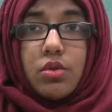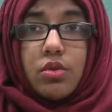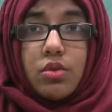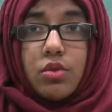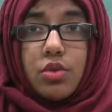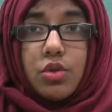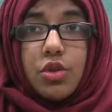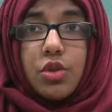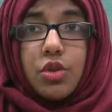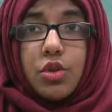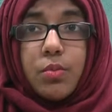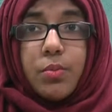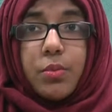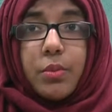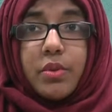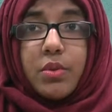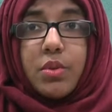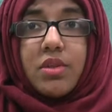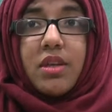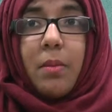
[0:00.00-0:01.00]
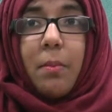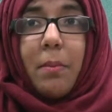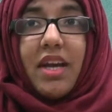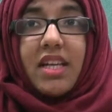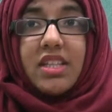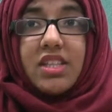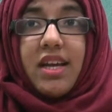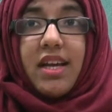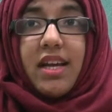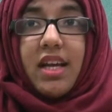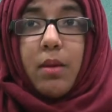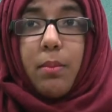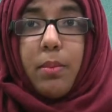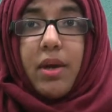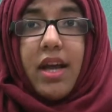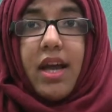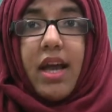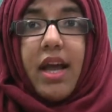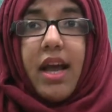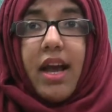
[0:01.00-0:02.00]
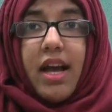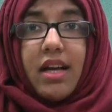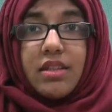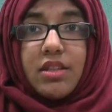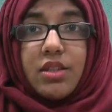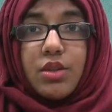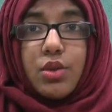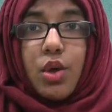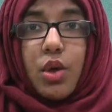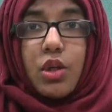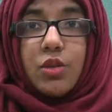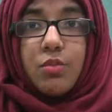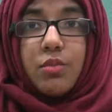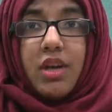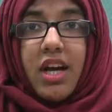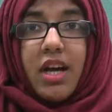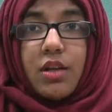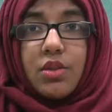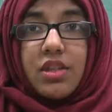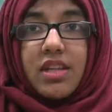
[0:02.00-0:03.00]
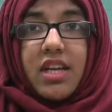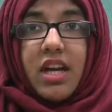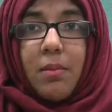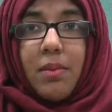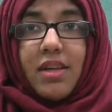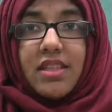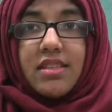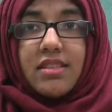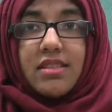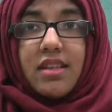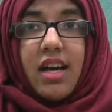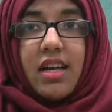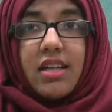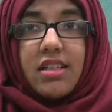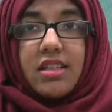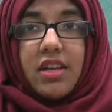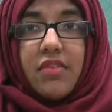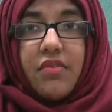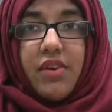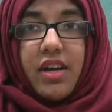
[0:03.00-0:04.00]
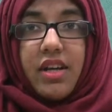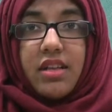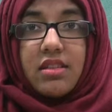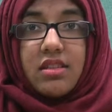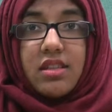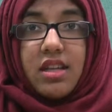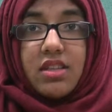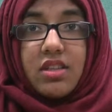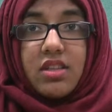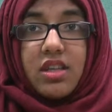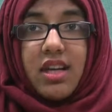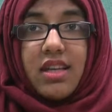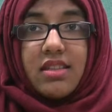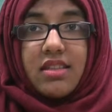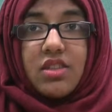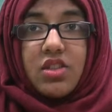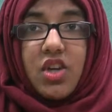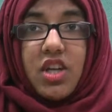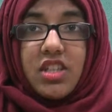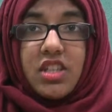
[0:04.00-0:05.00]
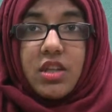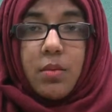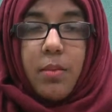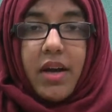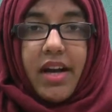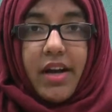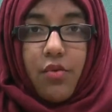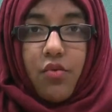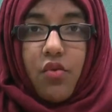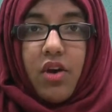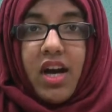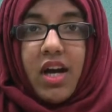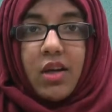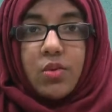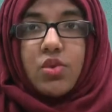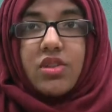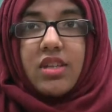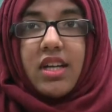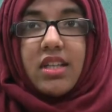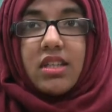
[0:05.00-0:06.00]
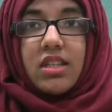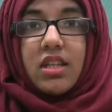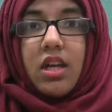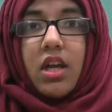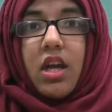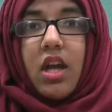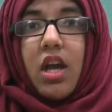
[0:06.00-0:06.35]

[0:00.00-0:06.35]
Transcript: YouTube, which was a major help, as it showed me how to get my desired effects, such as changing backgrounds and